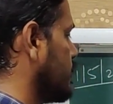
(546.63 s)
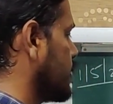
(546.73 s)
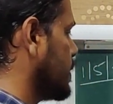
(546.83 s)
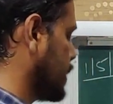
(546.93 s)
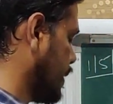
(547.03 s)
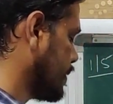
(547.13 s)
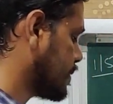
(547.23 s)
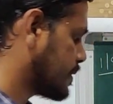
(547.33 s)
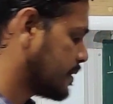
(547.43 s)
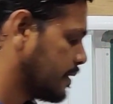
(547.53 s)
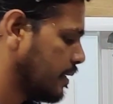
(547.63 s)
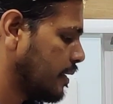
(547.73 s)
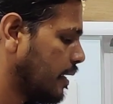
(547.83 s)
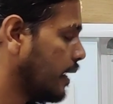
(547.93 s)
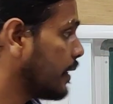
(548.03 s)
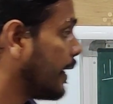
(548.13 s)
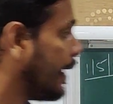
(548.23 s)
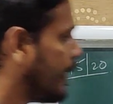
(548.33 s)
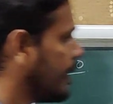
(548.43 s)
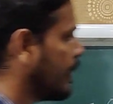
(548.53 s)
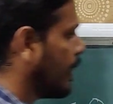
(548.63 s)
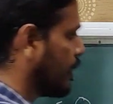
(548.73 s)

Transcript: this is S, and A and